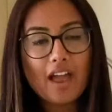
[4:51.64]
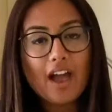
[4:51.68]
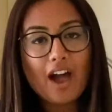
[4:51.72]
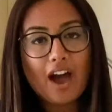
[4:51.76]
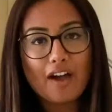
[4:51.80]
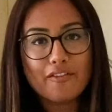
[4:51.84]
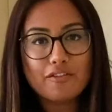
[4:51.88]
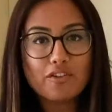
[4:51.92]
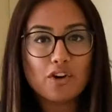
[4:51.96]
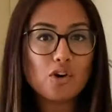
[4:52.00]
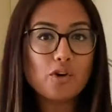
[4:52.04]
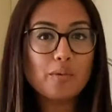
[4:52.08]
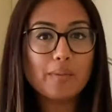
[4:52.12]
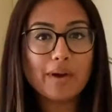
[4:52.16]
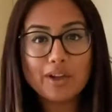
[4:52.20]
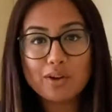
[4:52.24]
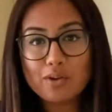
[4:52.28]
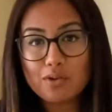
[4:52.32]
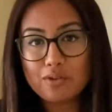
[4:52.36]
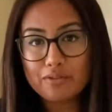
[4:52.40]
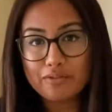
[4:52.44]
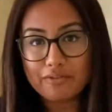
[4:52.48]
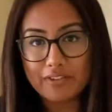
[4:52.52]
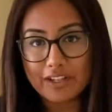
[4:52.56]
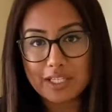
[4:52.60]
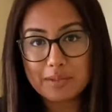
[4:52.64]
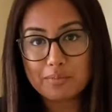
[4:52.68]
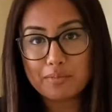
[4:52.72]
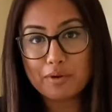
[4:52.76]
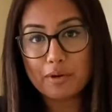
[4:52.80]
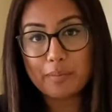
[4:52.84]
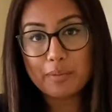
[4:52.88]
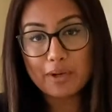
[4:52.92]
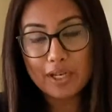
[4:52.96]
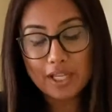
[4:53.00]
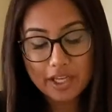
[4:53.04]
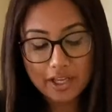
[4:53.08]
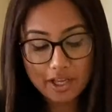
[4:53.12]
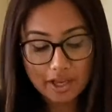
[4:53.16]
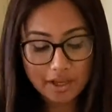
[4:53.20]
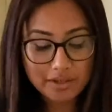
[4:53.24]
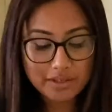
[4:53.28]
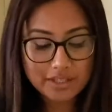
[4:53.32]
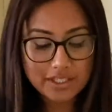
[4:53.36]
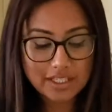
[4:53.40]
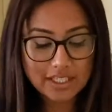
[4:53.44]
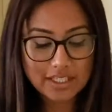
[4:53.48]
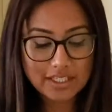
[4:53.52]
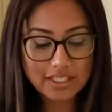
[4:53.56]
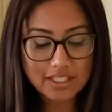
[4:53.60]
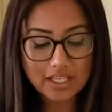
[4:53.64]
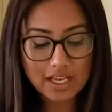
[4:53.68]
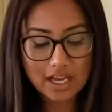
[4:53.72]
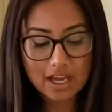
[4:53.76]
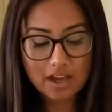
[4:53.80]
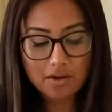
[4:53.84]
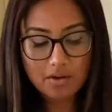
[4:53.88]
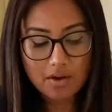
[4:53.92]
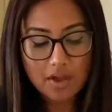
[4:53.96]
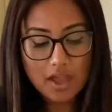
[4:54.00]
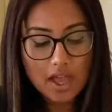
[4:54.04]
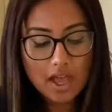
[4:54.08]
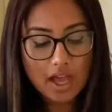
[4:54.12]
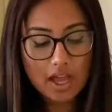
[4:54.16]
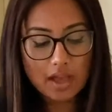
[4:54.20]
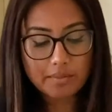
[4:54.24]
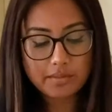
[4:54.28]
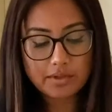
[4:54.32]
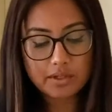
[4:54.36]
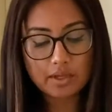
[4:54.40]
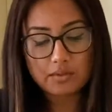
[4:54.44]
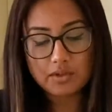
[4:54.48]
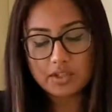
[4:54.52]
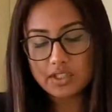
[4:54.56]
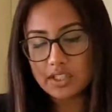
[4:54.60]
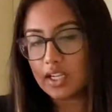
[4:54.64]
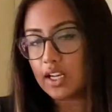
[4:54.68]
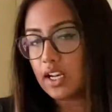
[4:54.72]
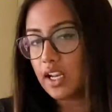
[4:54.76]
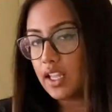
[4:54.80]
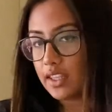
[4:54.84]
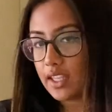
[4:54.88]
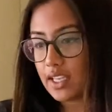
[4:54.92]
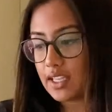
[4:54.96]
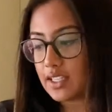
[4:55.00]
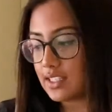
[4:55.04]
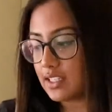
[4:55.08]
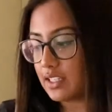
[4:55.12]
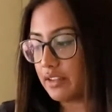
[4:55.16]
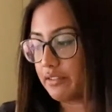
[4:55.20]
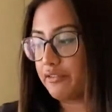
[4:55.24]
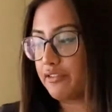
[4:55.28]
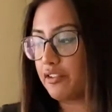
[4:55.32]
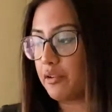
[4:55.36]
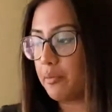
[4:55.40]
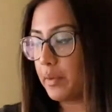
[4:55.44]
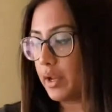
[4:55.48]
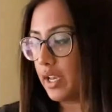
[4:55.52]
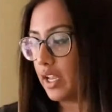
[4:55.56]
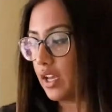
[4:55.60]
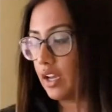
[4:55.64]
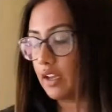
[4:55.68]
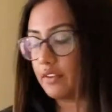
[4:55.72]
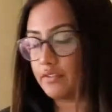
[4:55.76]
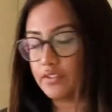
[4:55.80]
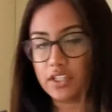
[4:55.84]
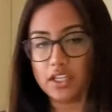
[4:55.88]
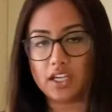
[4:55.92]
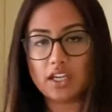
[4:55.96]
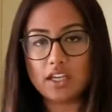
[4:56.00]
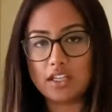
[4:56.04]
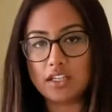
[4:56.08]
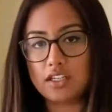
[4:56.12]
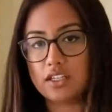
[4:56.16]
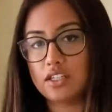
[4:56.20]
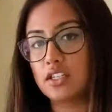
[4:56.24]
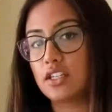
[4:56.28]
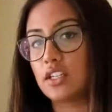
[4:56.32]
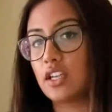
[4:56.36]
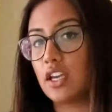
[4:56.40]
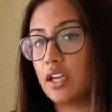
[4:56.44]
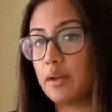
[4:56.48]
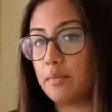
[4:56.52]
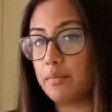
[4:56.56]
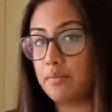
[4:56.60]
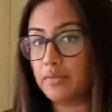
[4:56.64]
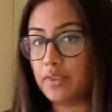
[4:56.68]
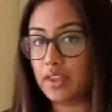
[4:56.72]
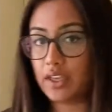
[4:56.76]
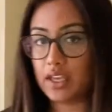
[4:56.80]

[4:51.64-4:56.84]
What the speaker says: I've got all my cornflakes properly coated now, so I'm just going to let that sit for a minute. I've turned the